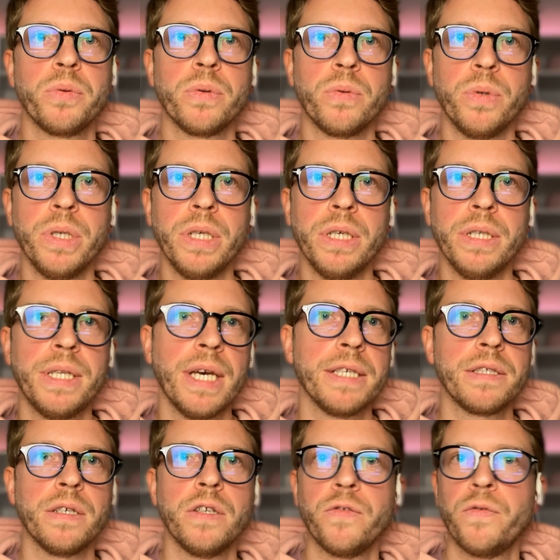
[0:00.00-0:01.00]
We
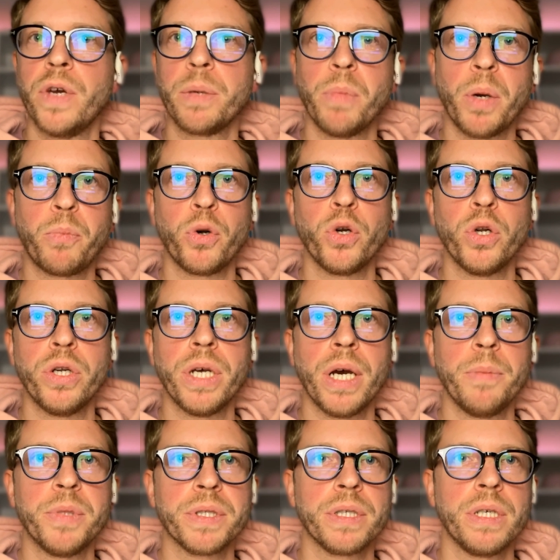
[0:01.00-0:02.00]
tested Figma
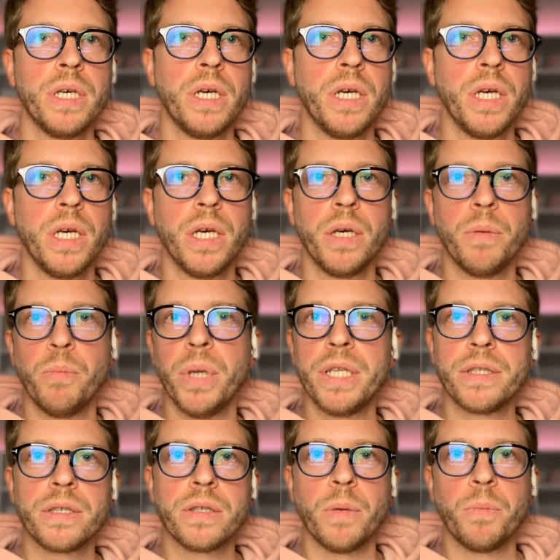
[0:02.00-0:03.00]
prototypes,
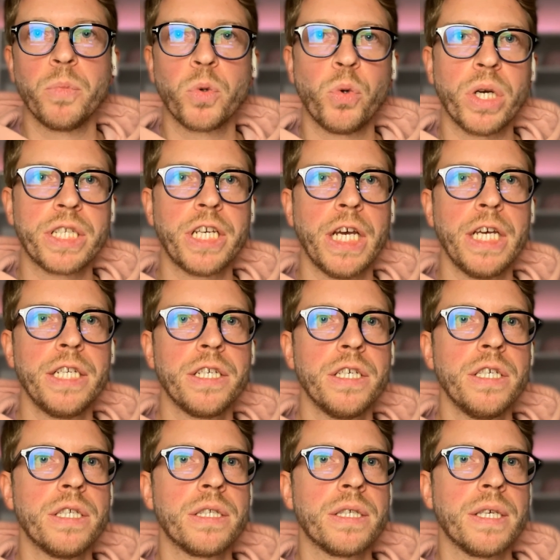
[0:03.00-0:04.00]
made some quick
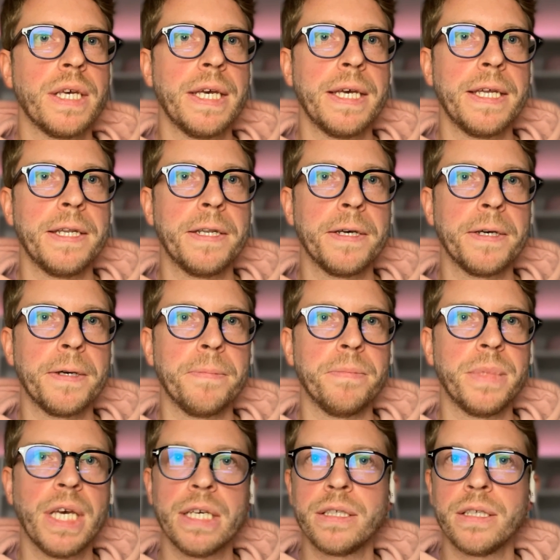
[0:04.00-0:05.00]
changes,
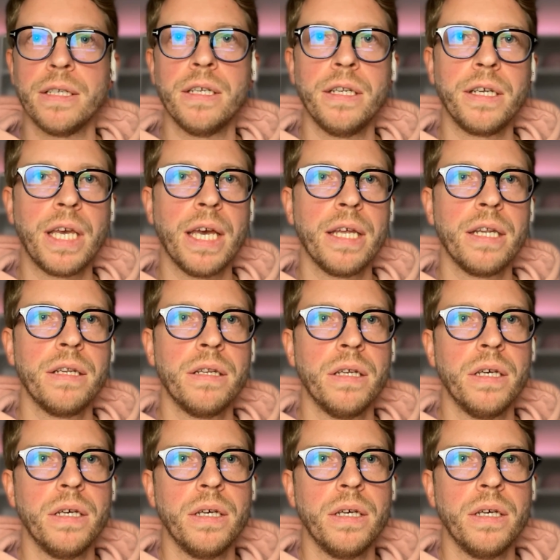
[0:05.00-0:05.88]
and tested it again.